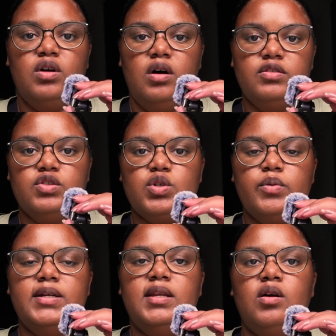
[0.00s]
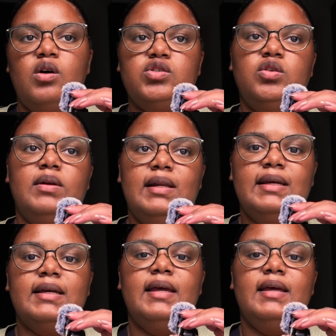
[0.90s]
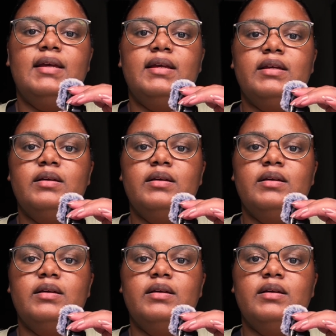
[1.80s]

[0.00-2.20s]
on the screen and also link a